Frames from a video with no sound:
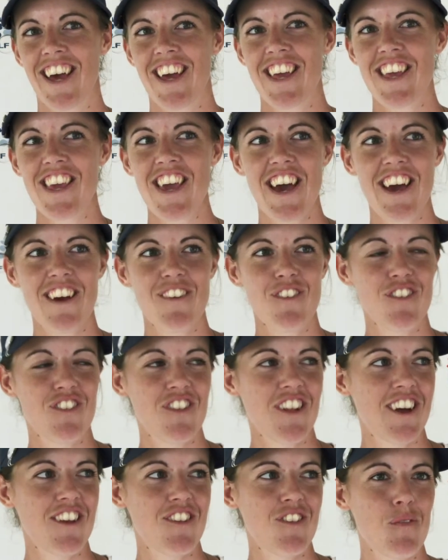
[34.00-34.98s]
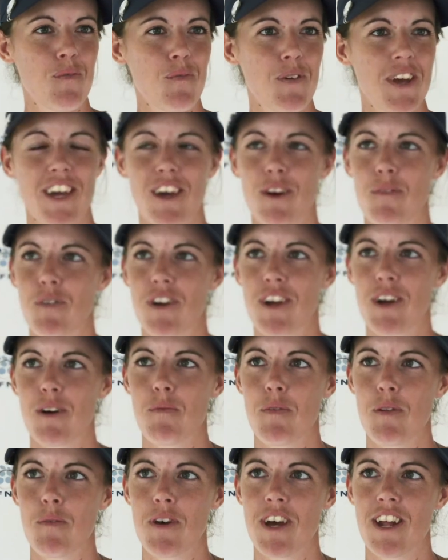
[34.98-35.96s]
Yeah, it was nice to pick up a
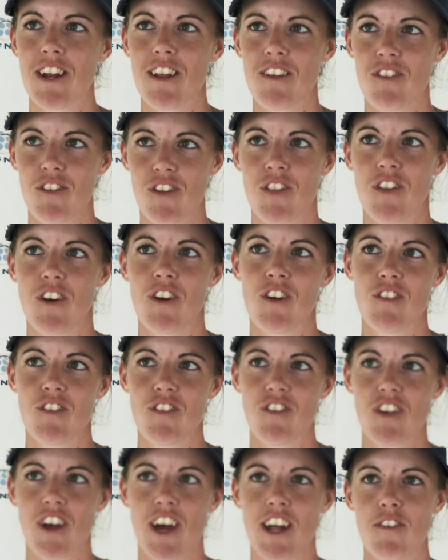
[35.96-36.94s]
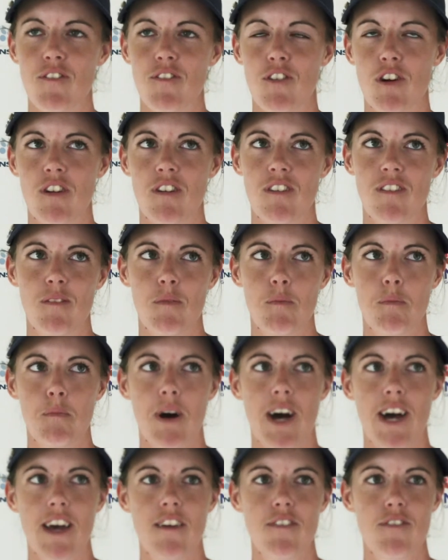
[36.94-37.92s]
couple of birdies on those, kind of on
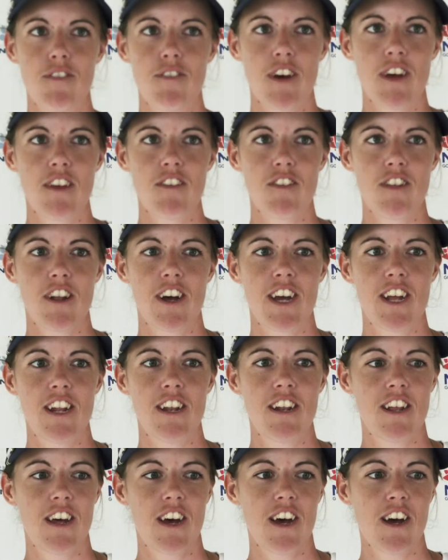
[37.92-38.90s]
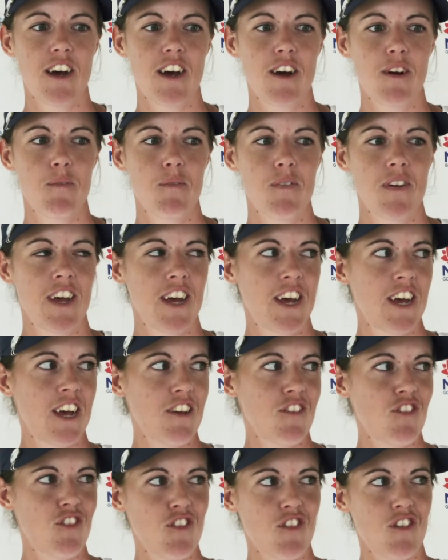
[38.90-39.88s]
my first nine. Um,
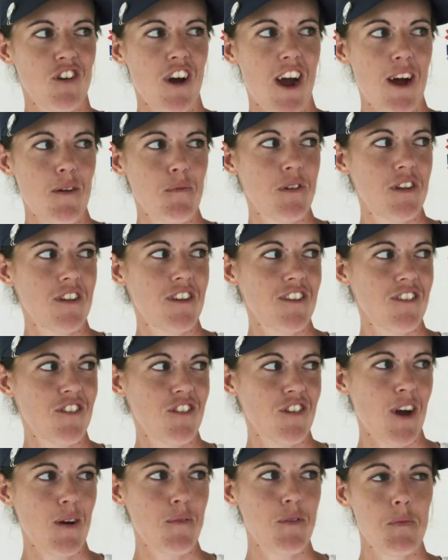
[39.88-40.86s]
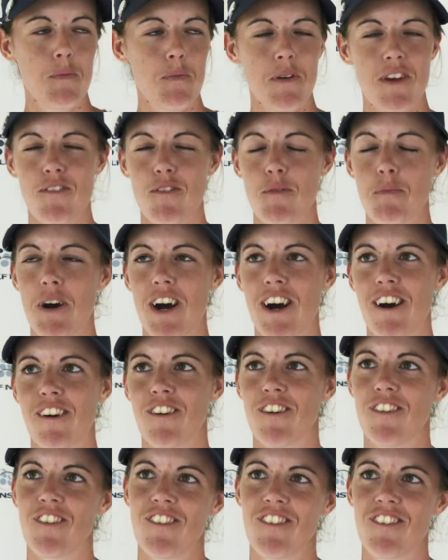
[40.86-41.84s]
scrapped scrapped a bit of a par
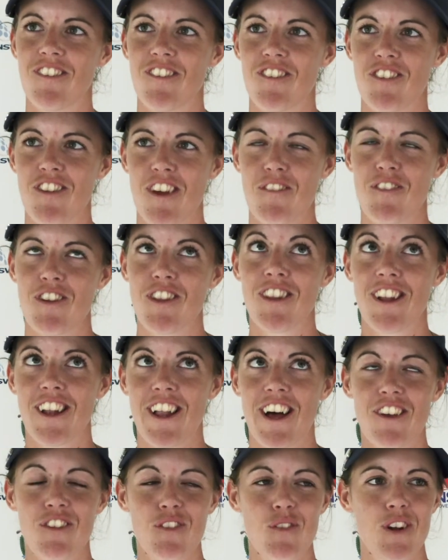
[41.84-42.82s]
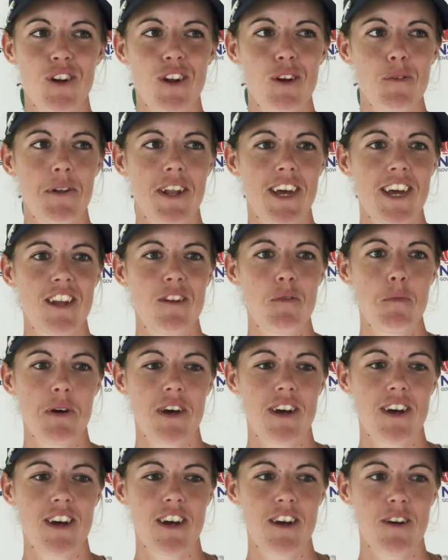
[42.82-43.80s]
on seven, the last one I played,
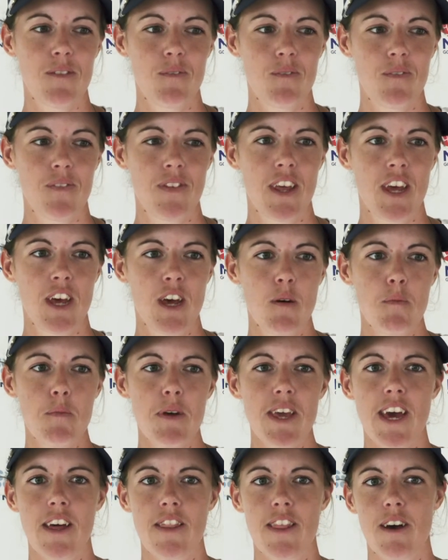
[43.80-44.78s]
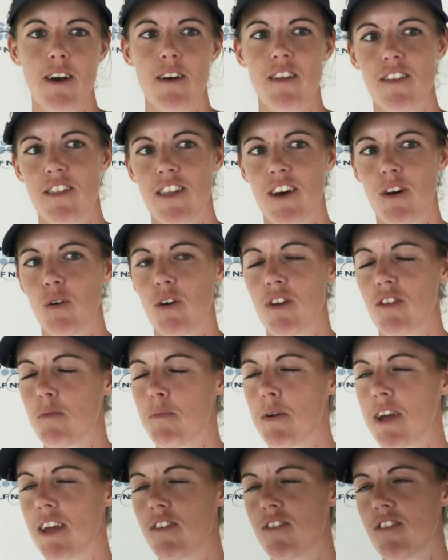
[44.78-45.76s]
but um, but yeah, that, that always
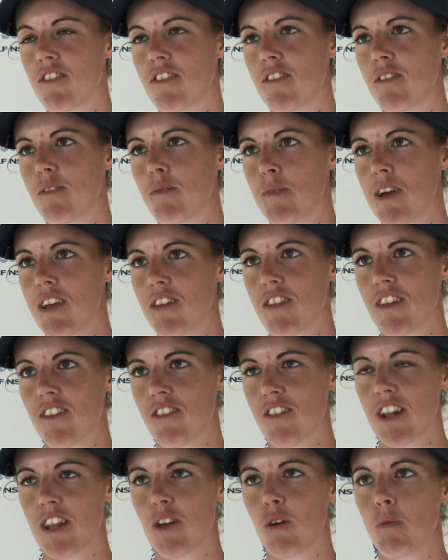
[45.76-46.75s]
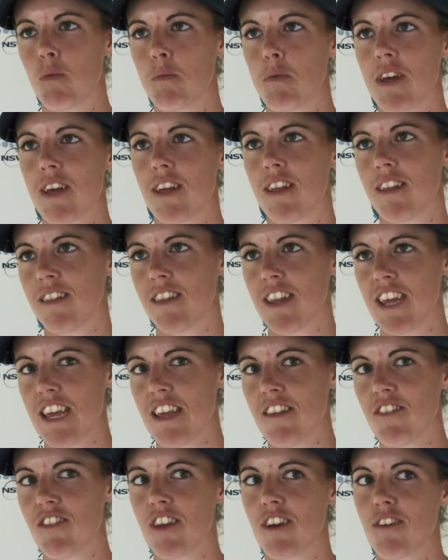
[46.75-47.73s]
makes makes things a little bit
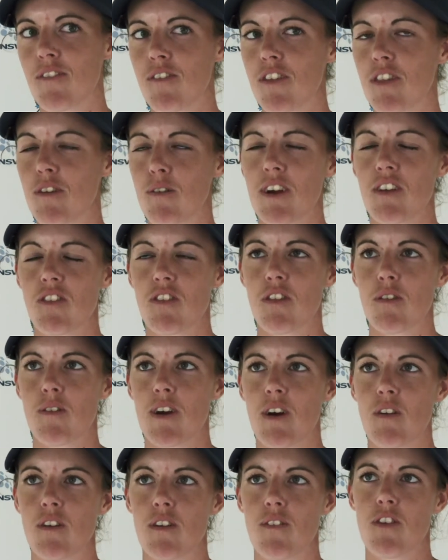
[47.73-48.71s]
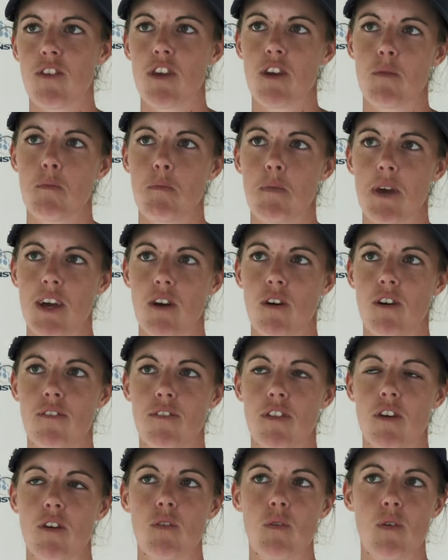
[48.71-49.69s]
easier for the rest of the round if you can pick off
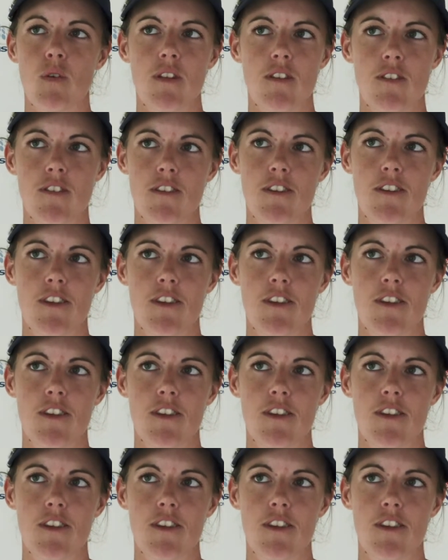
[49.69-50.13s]
those ones.